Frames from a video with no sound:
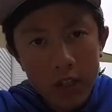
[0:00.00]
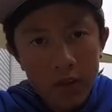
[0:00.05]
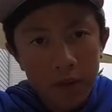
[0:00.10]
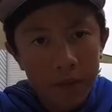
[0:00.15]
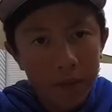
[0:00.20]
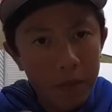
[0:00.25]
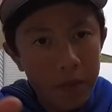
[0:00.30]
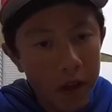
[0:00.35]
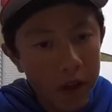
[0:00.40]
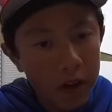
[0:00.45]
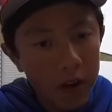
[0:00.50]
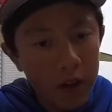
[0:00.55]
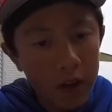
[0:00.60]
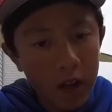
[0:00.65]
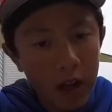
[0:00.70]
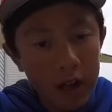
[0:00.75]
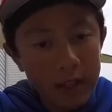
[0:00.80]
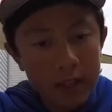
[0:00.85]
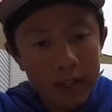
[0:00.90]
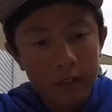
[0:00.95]
some bigger
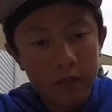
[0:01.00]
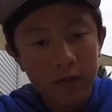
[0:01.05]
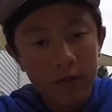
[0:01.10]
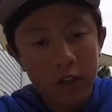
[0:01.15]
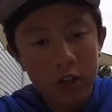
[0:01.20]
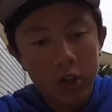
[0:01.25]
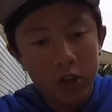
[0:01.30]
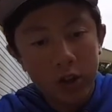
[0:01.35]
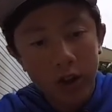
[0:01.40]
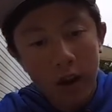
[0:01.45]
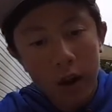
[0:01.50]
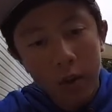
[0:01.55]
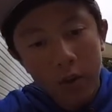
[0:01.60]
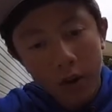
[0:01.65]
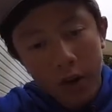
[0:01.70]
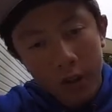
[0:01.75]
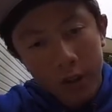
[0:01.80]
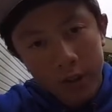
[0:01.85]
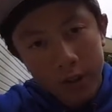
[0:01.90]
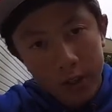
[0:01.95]
classes of fish, like I
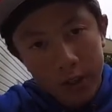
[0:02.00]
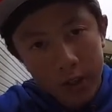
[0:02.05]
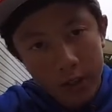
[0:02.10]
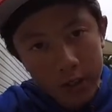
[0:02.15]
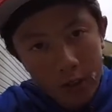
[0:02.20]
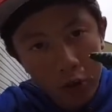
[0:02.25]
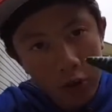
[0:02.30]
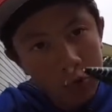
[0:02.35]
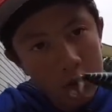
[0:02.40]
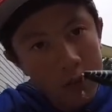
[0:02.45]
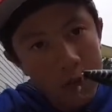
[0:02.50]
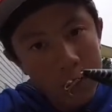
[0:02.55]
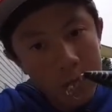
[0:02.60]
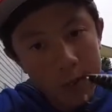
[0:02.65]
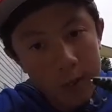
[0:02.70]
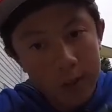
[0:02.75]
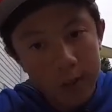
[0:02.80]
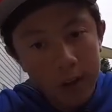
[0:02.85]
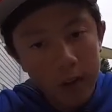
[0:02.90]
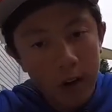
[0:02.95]
would use this in creeks
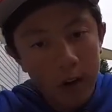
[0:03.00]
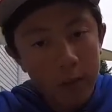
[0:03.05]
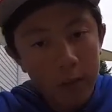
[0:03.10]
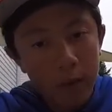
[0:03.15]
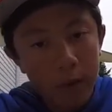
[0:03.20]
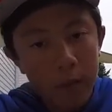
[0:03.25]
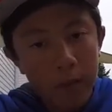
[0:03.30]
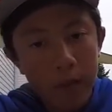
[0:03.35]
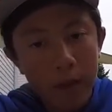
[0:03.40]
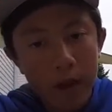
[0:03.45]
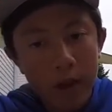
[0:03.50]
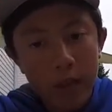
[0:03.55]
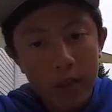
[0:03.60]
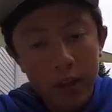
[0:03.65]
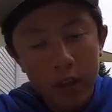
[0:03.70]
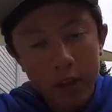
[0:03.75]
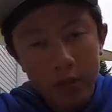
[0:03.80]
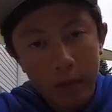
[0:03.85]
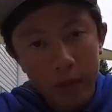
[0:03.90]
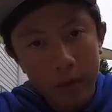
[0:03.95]
and stuff, but
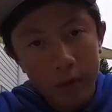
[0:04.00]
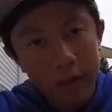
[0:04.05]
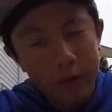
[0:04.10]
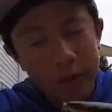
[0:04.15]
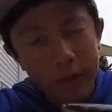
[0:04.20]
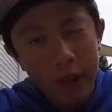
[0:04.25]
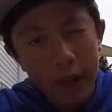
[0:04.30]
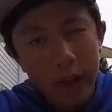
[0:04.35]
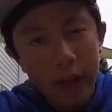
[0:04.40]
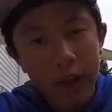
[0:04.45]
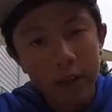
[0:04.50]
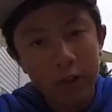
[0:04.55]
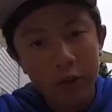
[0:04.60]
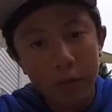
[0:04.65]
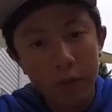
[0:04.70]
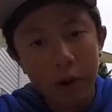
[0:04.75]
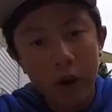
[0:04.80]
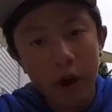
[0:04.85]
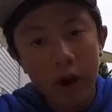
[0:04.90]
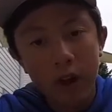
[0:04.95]
this if I'm using lakes
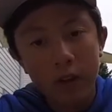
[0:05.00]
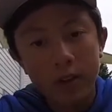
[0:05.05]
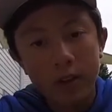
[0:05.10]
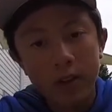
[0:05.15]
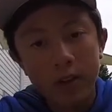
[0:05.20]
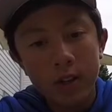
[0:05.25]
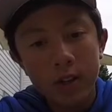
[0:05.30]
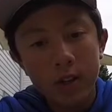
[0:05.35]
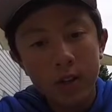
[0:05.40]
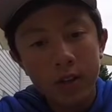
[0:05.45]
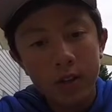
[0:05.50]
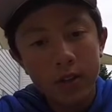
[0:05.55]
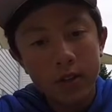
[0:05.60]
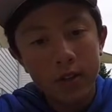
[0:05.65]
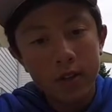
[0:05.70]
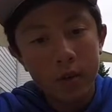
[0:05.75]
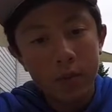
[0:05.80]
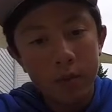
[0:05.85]
or ponds. This is the